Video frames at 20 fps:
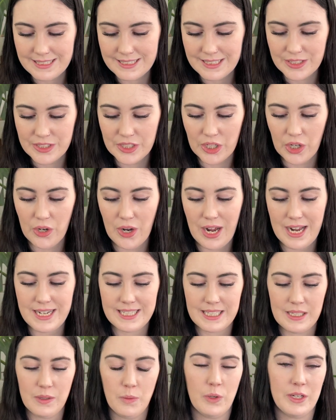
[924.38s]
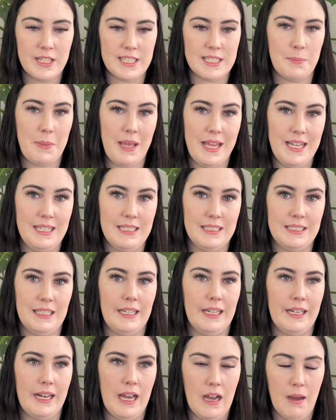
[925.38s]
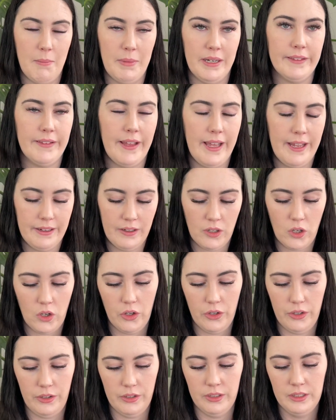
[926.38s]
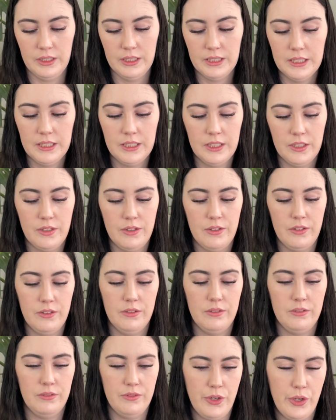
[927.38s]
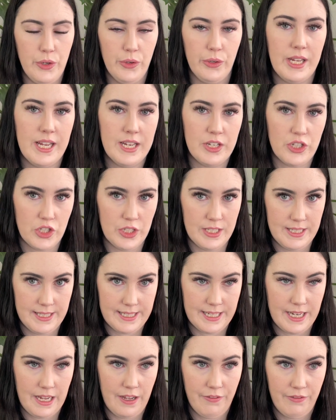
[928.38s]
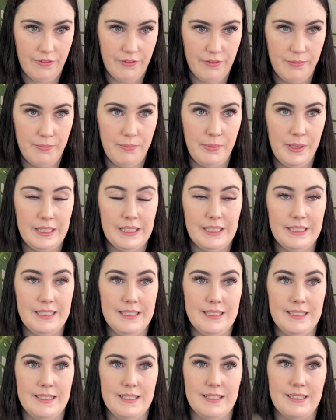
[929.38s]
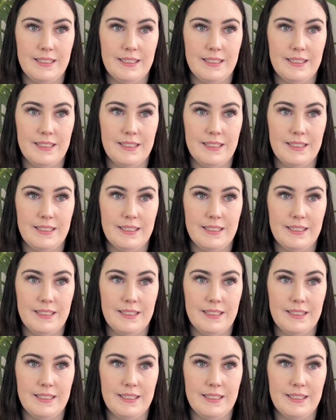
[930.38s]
So I didn't want to spend like an arm and a leg on new kitchen stuff because